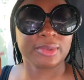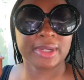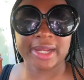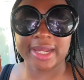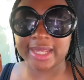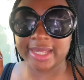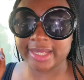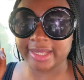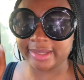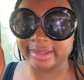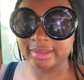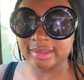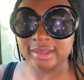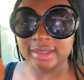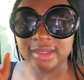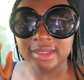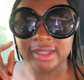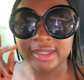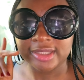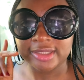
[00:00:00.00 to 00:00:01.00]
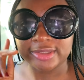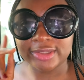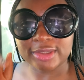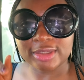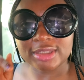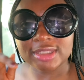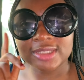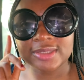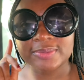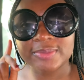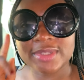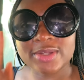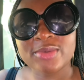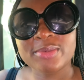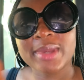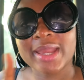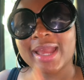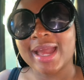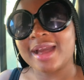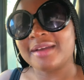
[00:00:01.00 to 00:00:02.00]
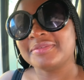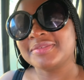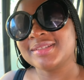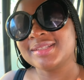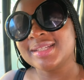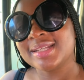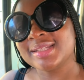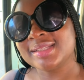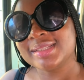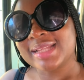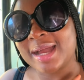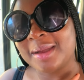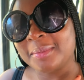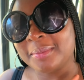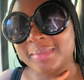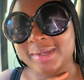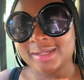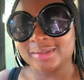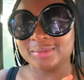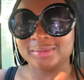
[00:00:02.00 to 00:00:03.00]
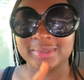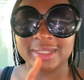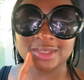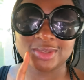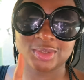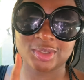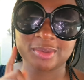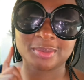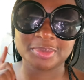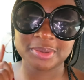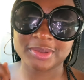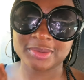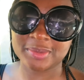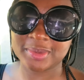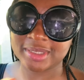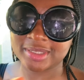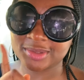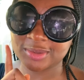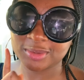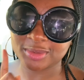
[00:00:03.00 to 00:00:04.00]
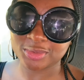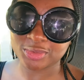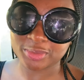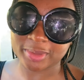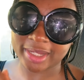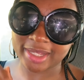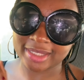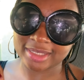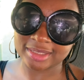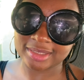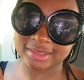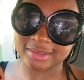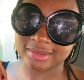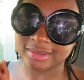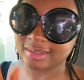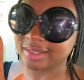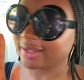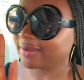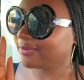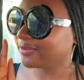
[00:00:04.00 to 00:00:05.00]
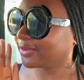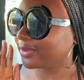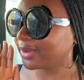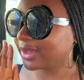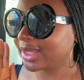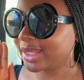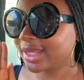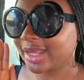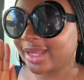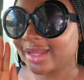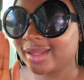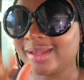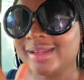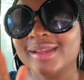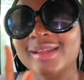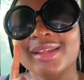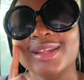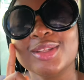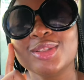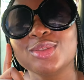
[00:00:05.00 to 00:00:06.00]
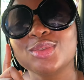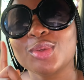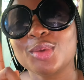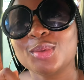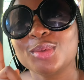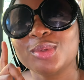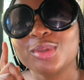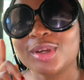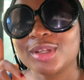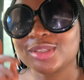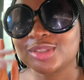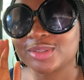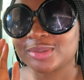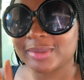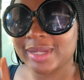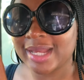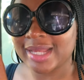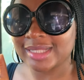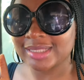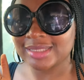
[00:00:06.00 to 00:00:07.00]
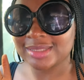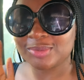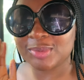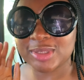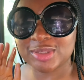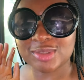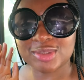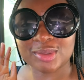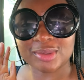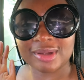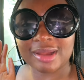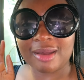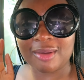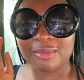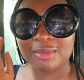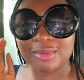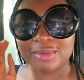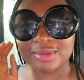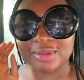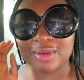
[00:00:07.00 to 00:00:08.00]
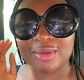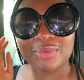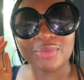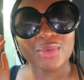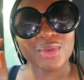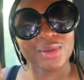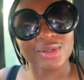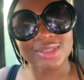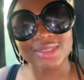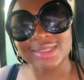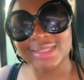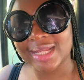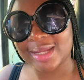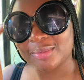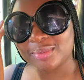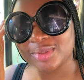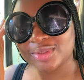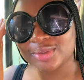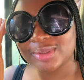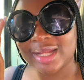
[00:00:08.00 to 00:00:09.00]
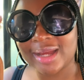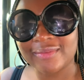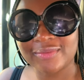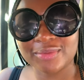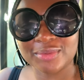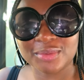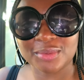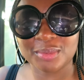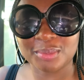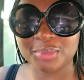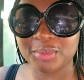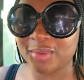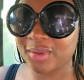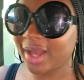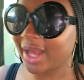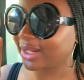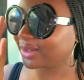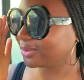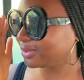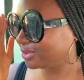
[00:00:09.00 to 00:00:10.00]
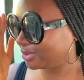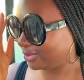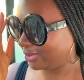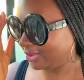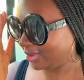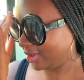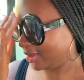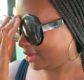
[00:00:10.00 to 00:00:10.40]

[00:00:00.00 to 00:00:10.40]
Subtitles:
we're here, this, you may have seen that man we're jumping with. Don't try it if you're here. Do not try it. We're just on our own. Of course, like, we should have known. But I don't know.